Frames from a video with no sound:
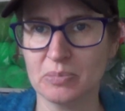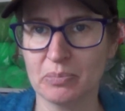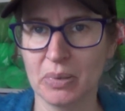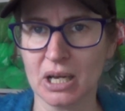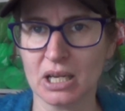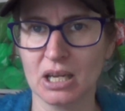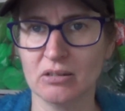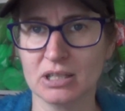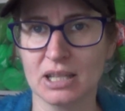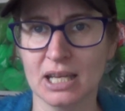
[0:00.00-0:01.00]
but back
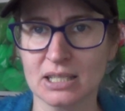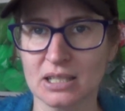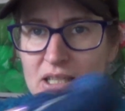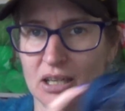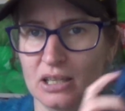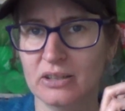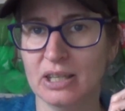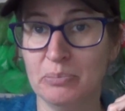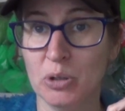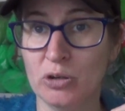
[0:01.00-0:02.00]
here that's the colour.
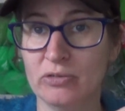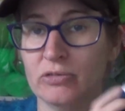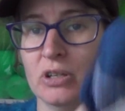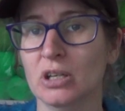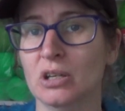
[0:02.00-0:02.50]
They're both